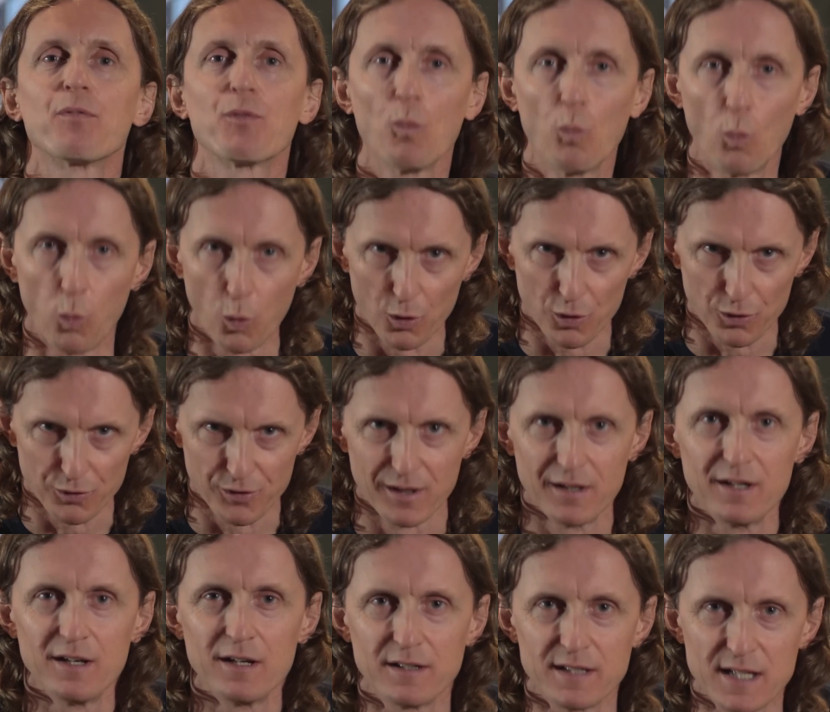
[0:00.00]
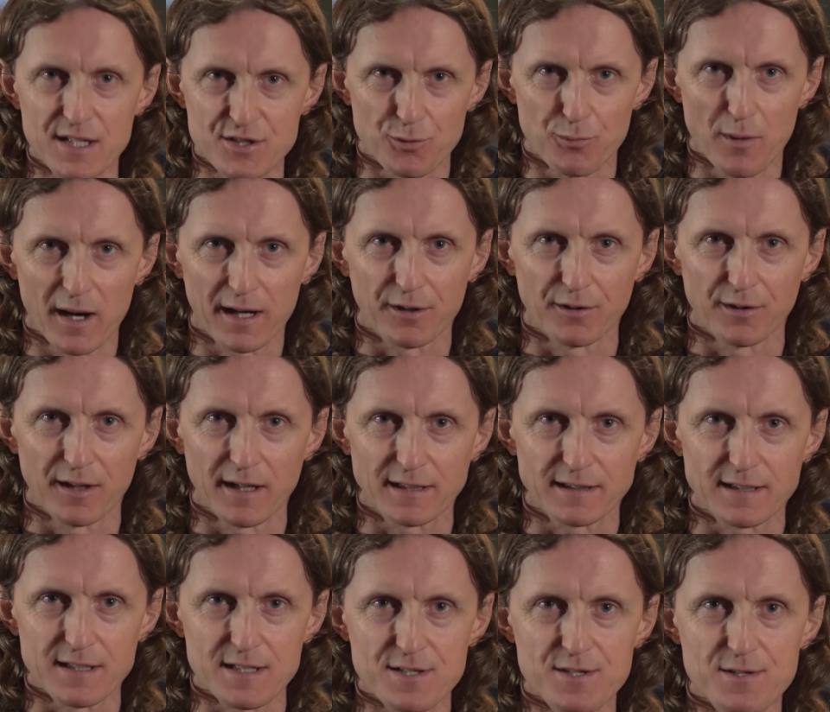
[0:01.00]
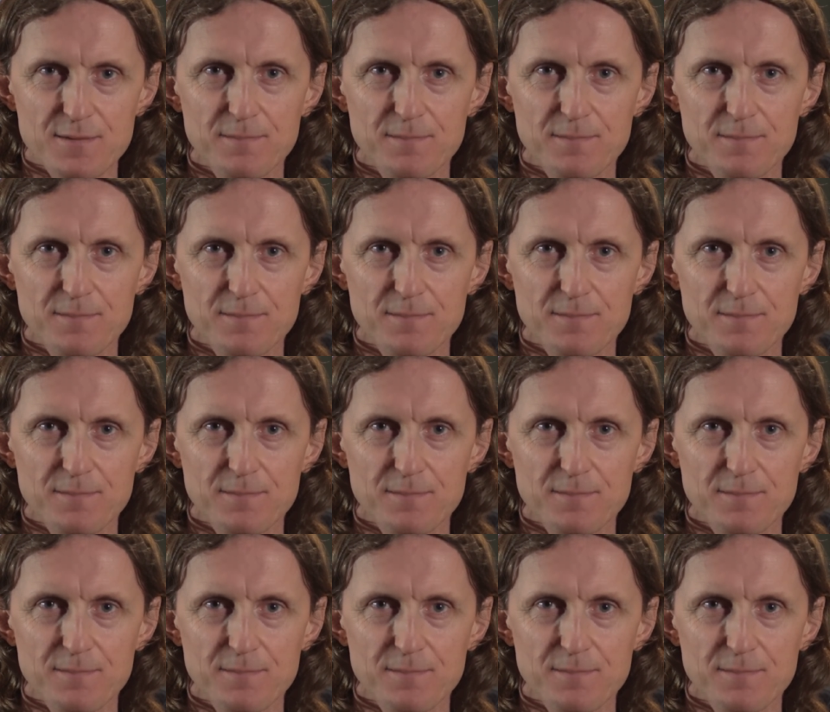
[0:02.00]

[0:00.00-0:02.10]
the world needs a record like this.